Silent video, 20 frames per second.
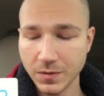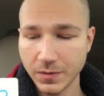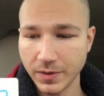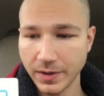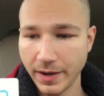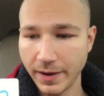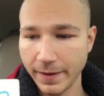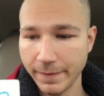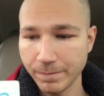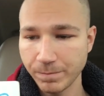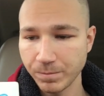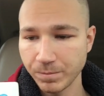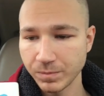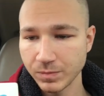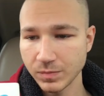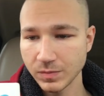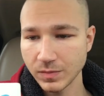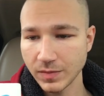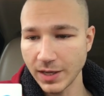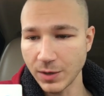Okay?
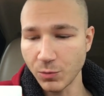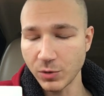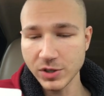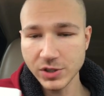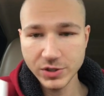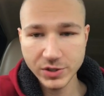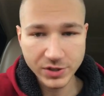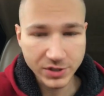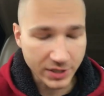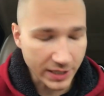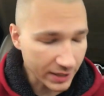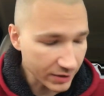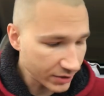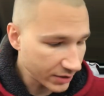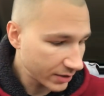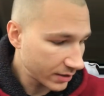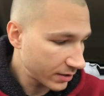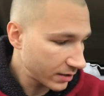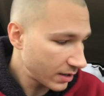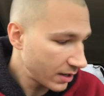And once you're
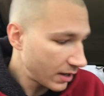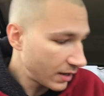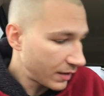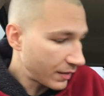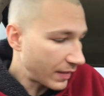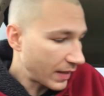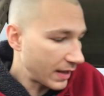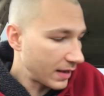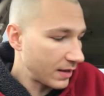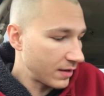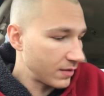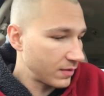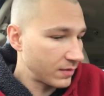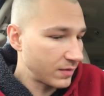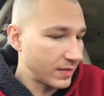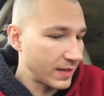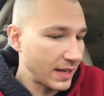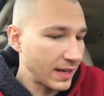center, then